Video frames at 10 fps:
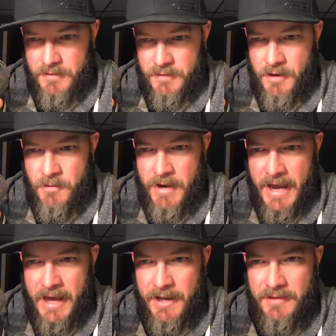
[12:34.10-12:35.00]
going
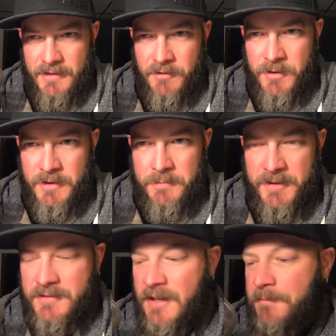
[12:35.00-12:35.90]
at it. They're really
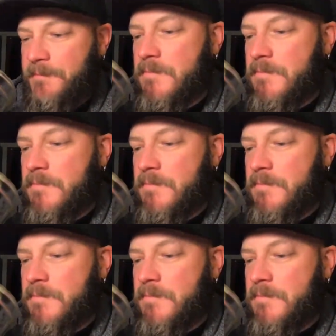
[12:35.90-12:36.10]
busy,